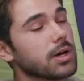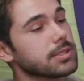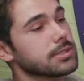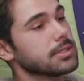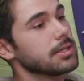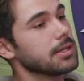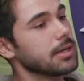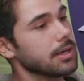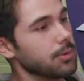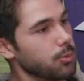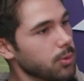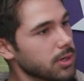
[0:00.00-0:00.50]

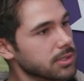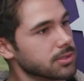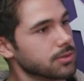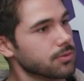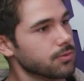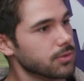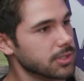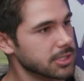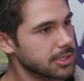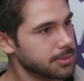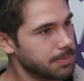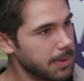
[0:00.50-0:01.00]
wasn't
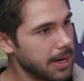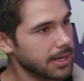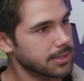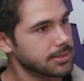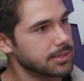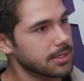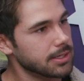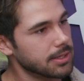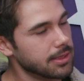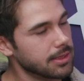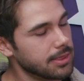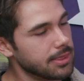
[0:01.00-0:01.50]
wasn't
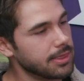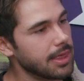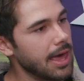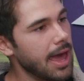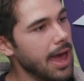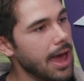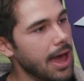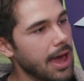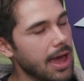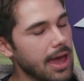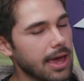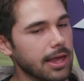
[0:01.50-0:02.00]
respecting space,
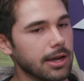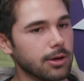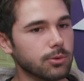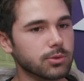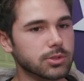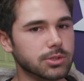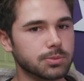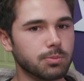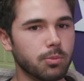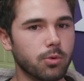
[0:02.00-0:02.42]
that, and it was